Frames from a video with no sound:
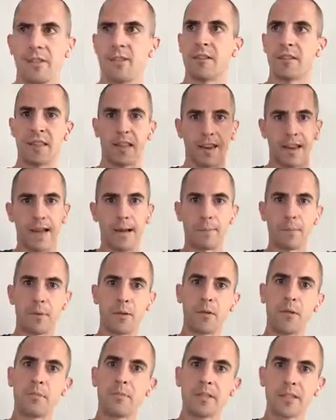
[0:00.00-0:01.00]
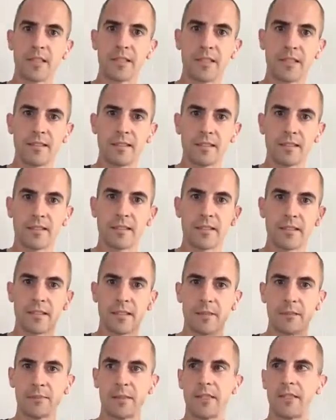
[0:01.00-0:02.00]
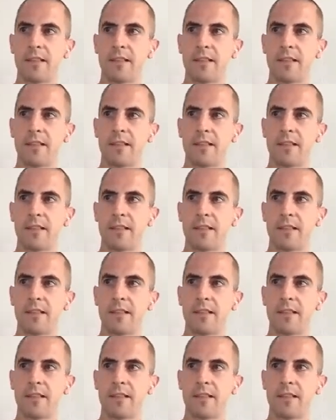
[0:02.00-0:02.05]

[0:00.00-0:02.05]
the lat pull machine at the gym, right?